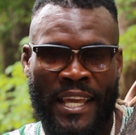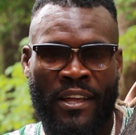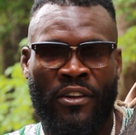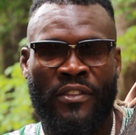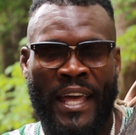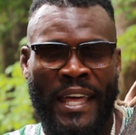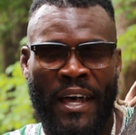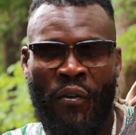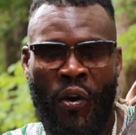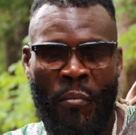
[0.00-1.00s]
or that
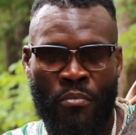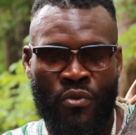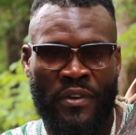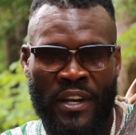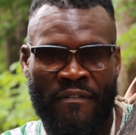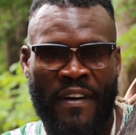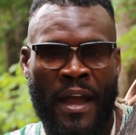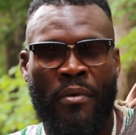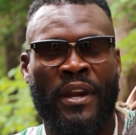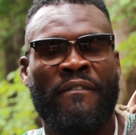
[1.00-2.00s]
level are moving and
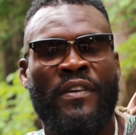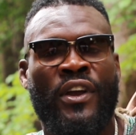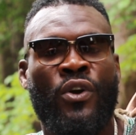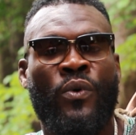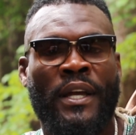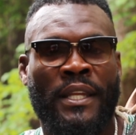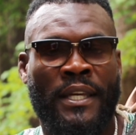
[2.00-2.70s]
vibrating very quickly.